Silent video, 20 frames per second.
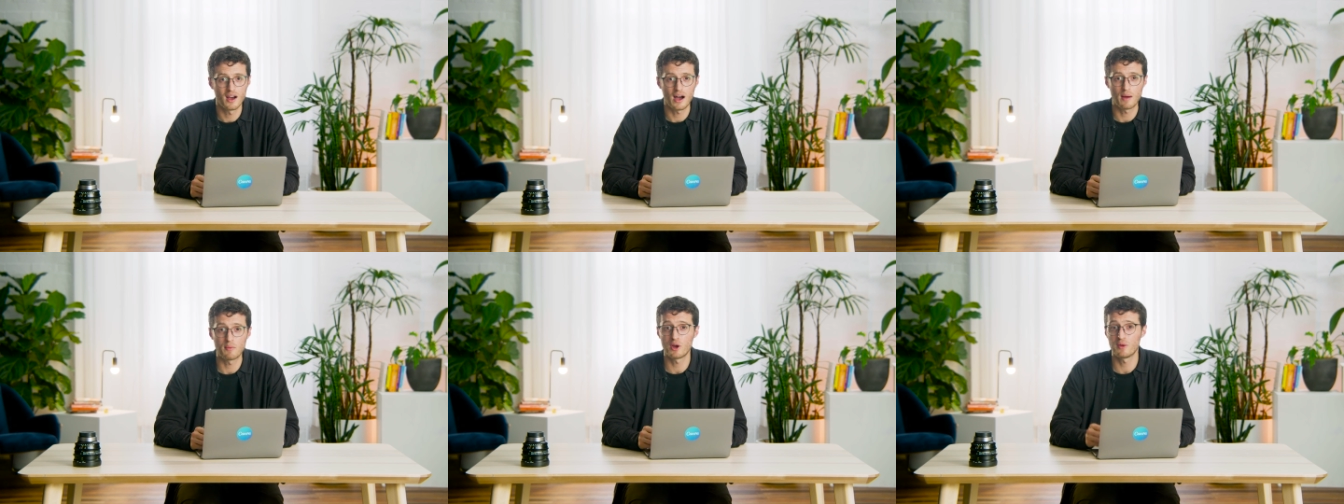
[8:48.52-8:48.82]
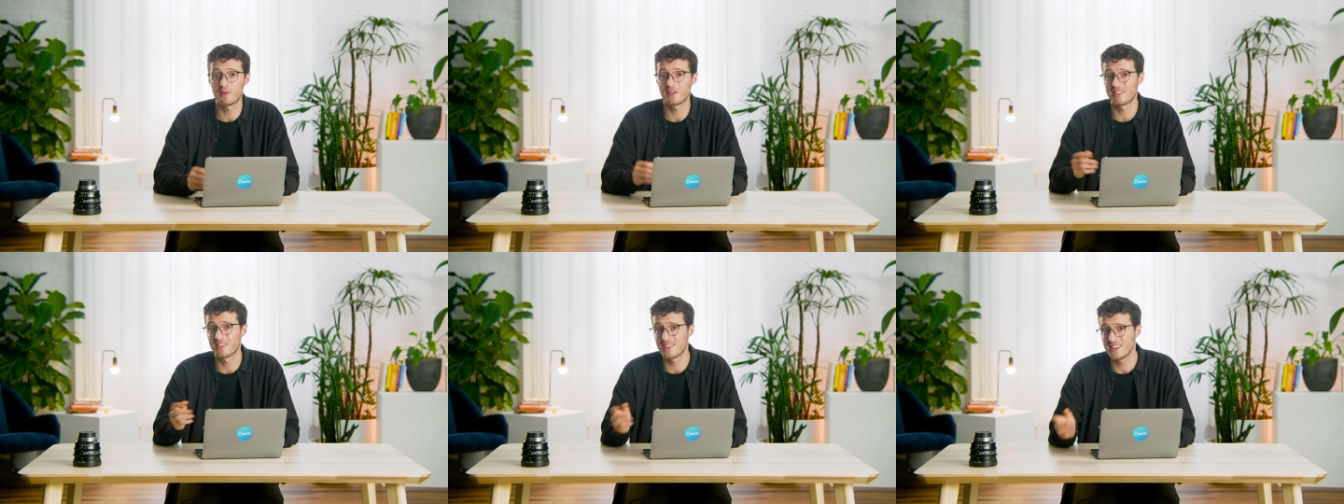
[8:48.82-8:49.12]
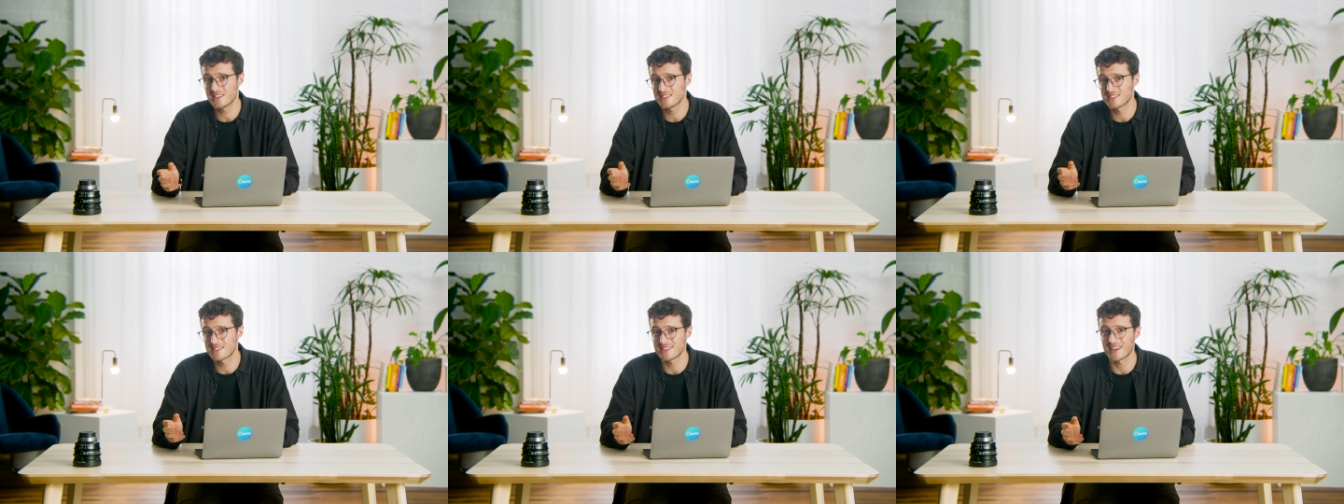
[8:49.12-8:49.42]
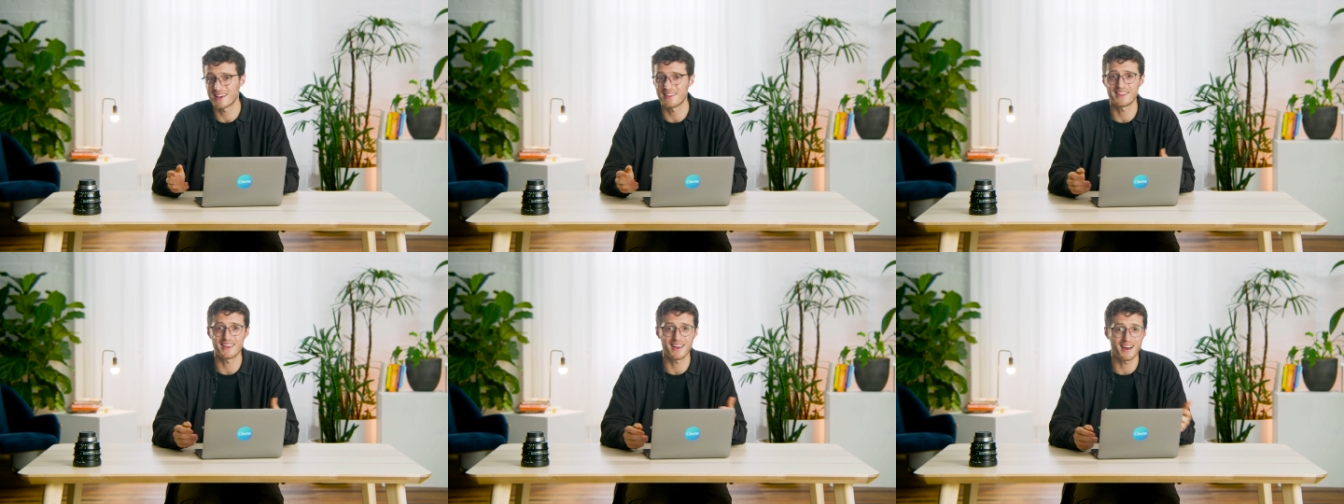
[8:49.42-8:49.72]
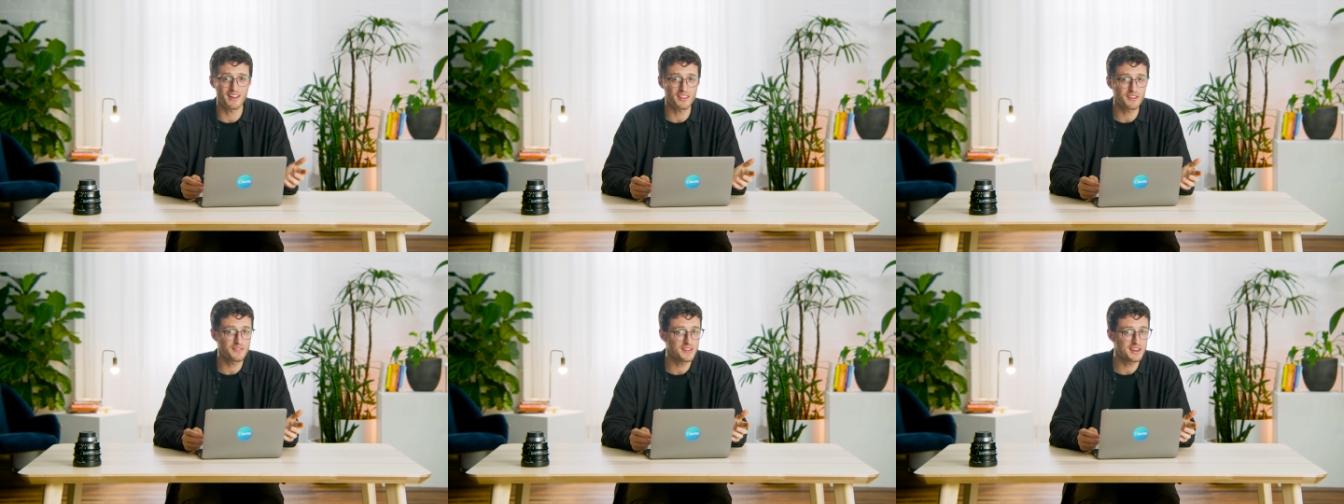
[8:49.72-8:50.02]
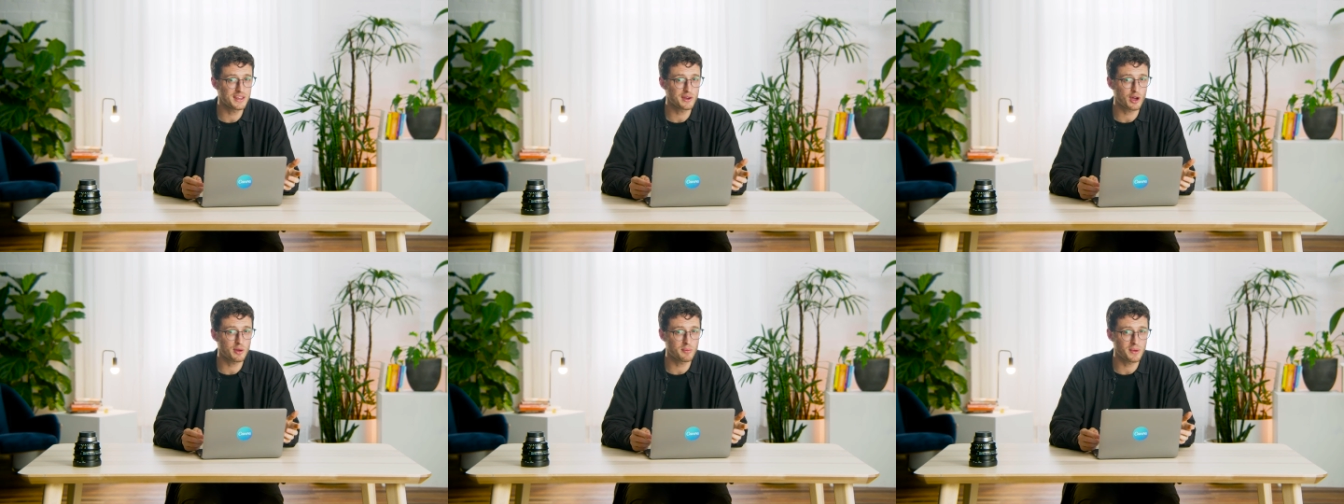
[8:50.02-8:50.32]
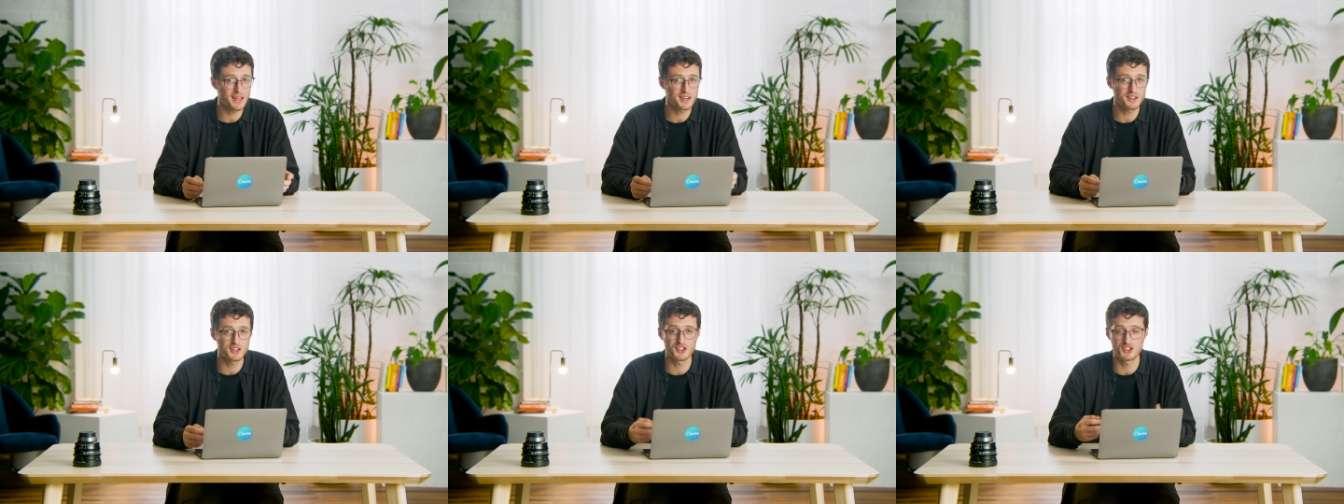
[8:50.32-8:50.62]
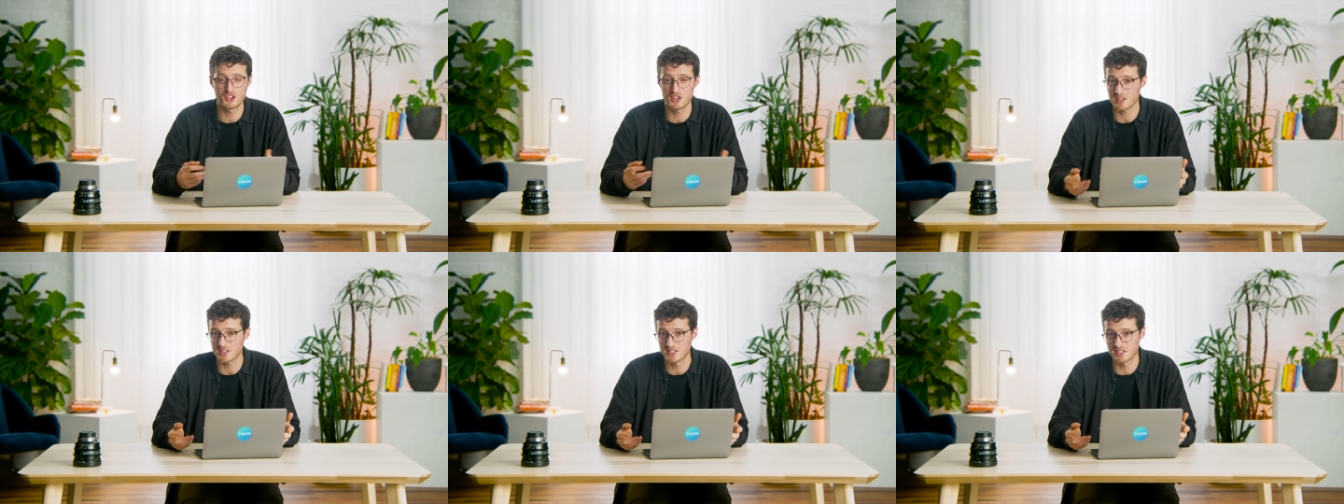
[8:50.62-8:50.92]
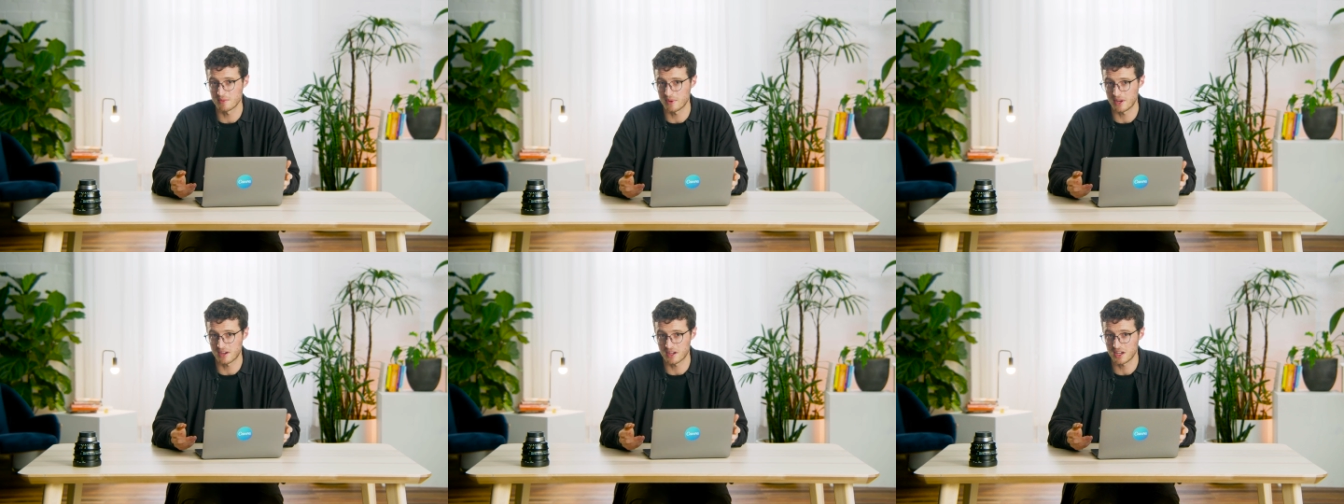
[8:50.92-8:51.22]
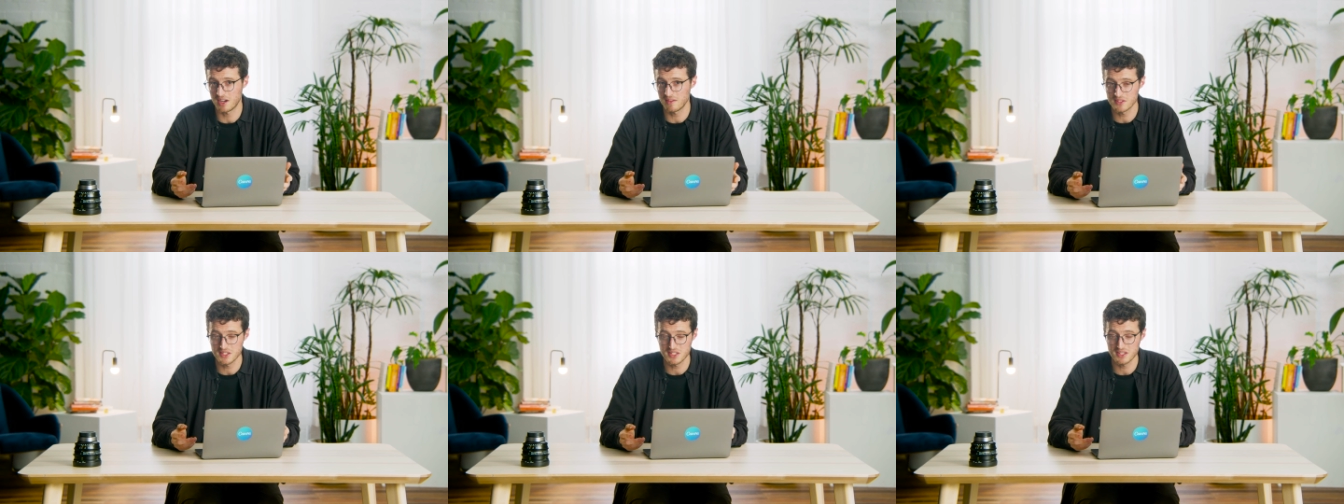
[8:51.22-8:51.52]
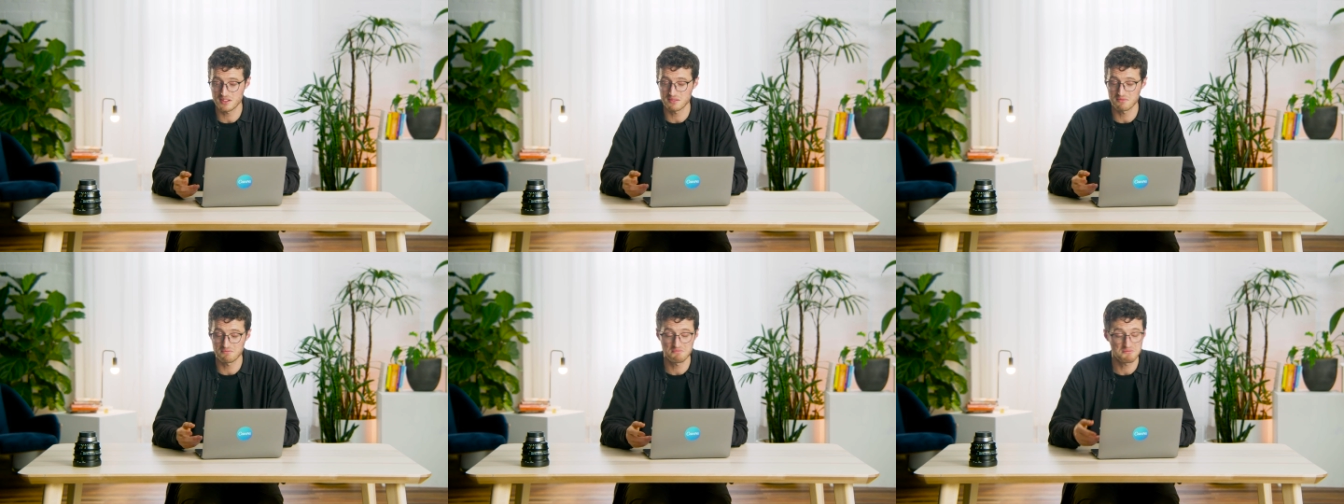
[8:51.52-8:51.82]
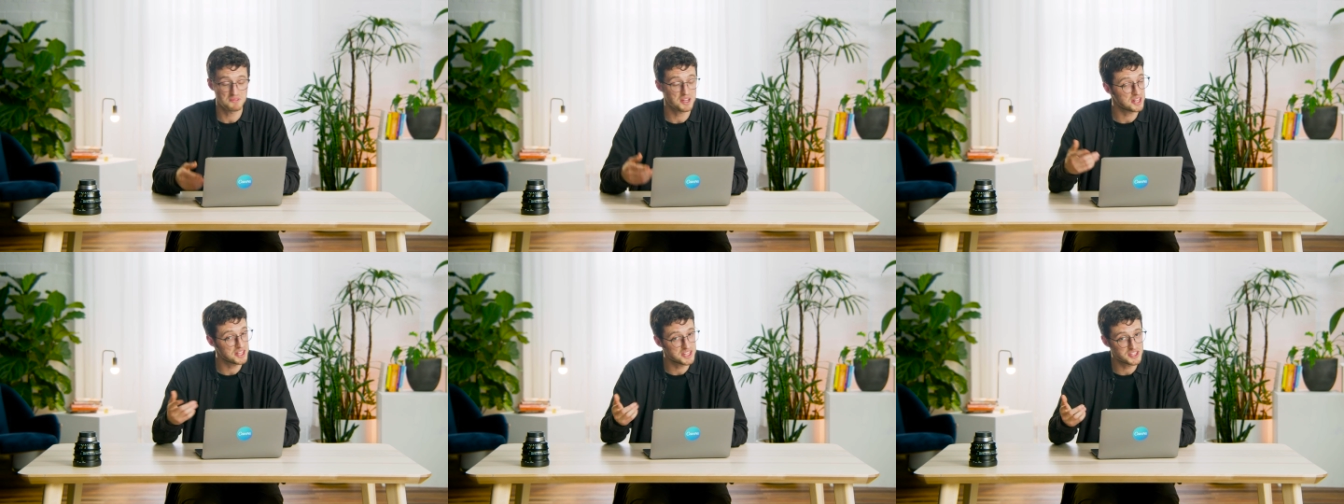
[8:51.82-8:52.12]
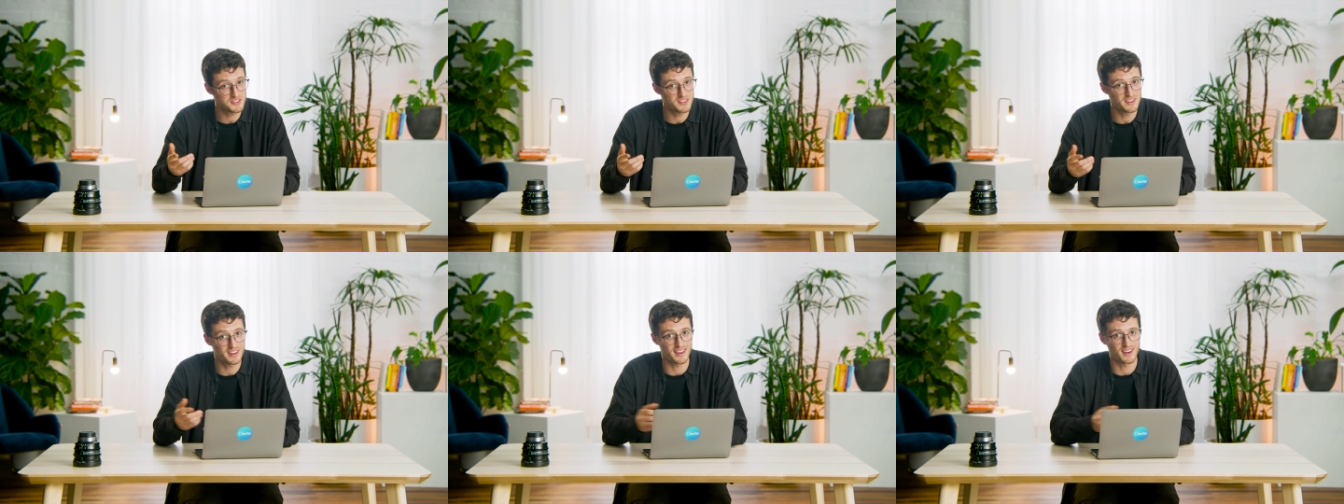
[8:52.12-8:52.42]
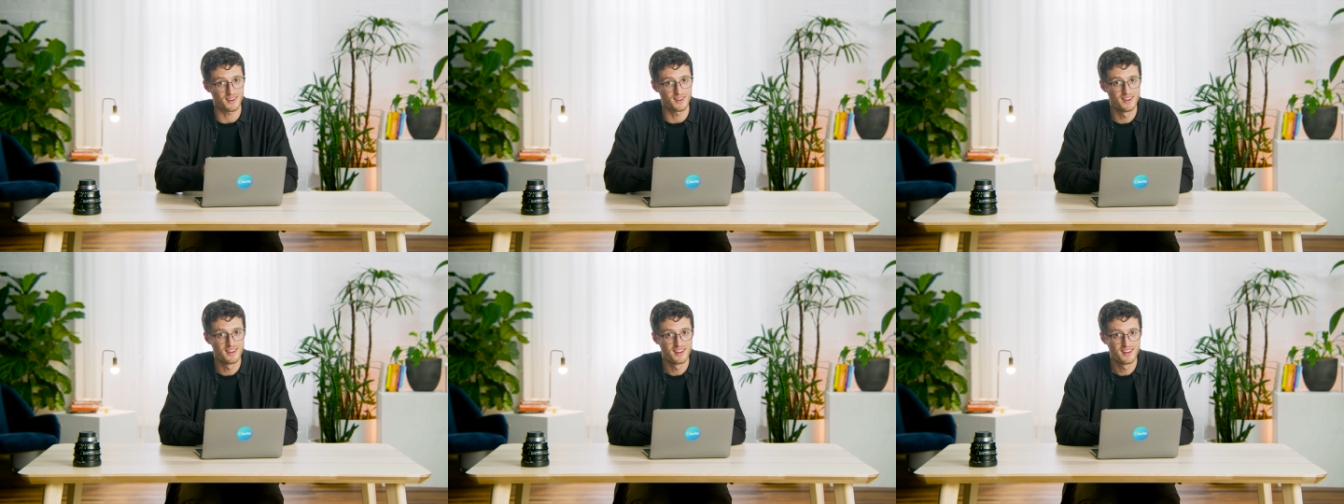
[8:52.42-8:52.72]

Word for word: I'm hoping this and the other video I made just about covers it, at least for now.